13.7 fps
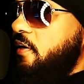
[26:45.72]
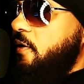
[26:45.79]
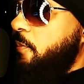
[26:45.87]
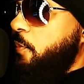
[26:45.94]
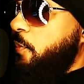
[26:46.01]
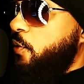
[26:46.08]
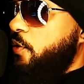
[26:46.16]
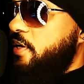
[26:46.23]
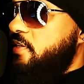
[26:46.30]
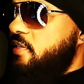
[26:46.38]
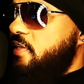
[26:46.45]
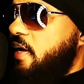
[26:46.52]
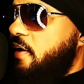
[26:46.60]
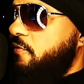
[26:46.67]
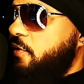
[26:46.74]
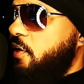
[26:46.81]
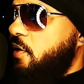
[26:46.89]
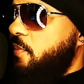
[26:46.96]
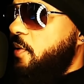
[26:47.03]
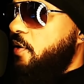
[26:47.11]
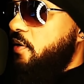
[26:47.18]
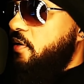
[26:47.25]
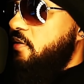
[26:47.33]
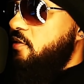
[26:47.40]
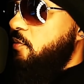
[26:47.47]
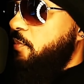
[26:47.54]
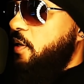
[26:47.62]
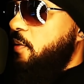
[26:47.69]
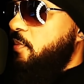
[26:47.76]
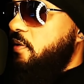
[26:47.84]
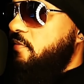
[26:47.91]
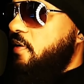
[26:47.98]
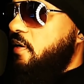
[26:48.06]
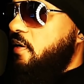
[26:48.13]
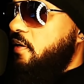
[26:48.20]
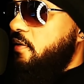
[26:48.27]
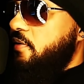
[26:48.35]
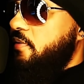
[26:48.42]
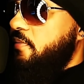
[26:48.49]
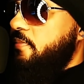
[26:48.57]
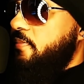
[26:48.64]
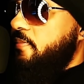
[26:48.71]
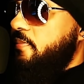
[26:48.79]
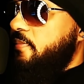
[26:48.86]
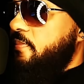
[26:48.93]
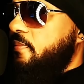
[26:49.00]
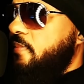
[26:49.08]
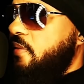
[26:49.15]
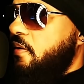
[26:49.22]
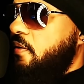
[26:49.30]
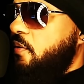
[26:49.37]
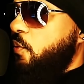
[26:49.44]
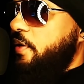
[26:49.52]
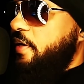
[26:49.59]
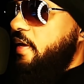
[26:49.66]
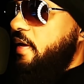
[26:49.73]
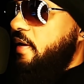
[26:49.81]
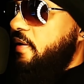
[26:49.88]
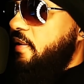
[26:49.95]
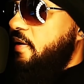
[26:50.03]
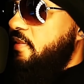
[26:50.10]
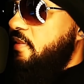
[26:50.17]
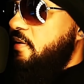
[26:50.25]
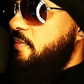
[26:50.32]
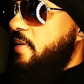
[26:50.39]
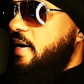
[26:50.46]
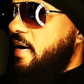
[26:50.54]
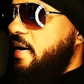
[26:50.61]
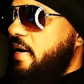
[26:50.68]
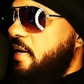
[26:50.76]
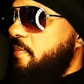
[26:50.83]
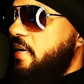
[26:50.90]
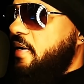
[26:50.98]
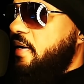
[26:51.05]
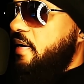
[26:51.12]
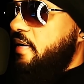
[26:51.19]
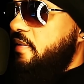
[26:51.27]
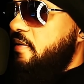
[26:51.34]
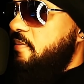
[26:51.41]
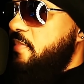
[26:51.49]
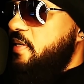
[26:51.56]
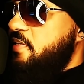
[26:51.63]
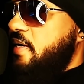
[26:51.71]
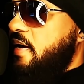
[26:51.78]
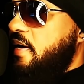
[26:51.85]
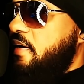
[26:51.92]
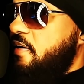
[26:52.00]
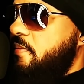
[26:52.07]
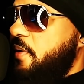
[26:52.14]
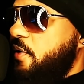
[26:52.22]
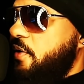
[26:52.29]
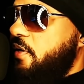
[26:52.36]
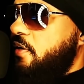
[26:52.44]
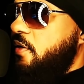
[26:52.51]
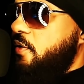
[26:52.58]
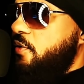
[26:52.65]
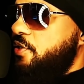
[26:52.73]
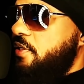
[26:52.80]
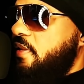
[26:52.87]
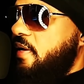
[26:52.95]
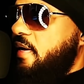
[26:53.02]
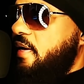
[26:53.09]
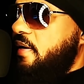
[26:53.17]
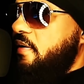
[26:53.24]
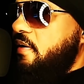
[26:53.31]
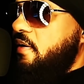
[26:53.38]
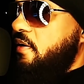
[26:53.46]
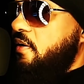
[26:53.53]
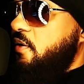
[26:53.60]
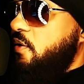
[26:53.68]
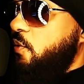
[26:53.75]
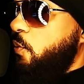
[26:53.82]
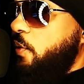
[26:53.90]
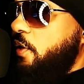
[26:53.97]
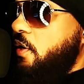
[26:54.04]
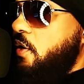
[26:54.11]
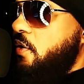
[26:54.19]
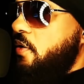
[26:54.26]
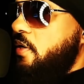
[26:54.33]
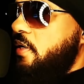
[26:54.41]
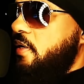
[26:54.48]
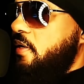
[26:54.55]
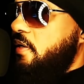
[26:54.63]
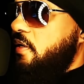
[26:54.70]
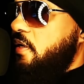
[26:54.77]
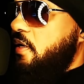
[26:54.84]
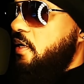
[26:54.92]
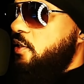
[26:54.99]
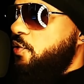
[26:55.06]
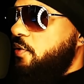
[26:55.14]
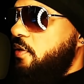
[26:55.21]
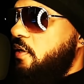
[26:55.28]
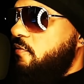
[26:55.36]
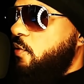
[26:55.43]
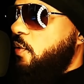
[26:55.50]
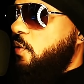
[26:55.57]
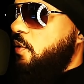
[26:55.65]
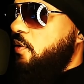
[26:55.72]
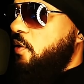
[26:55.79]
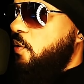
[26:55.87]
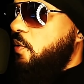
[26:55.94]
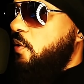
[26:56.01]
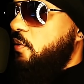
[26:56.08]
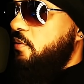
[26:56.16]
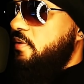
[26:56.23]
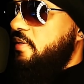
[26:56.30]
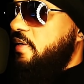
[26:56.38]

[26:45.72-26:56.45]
oppress African Americans and people of color. We can't let them hide behind the misguided American notion that we are a country of quote unquote